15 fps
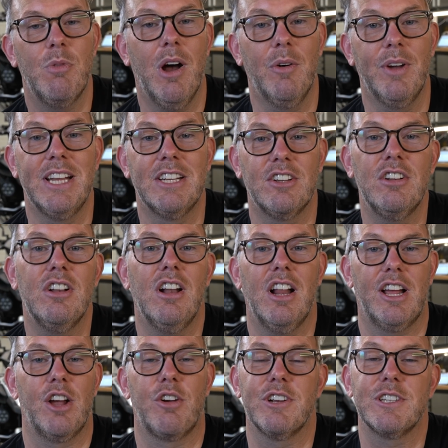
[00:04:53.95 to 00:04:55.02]
well, he doesn't look
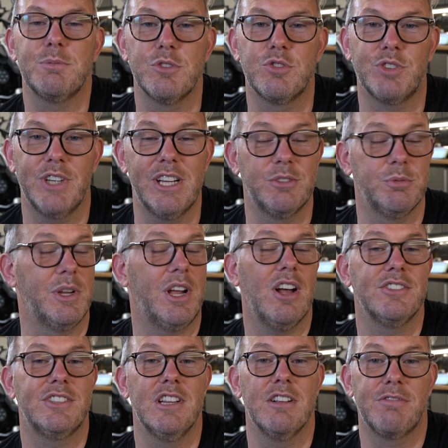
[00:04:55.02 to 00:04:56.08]
like a Christmas tree because we
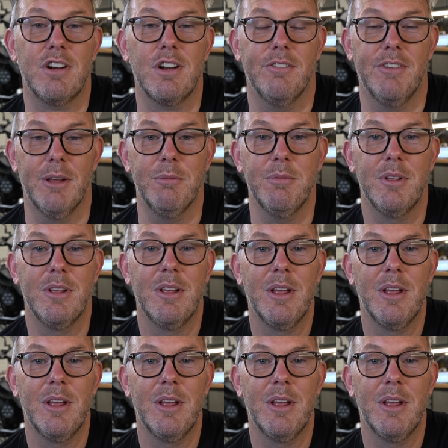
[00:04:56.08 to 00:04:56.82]
can't see the front of him,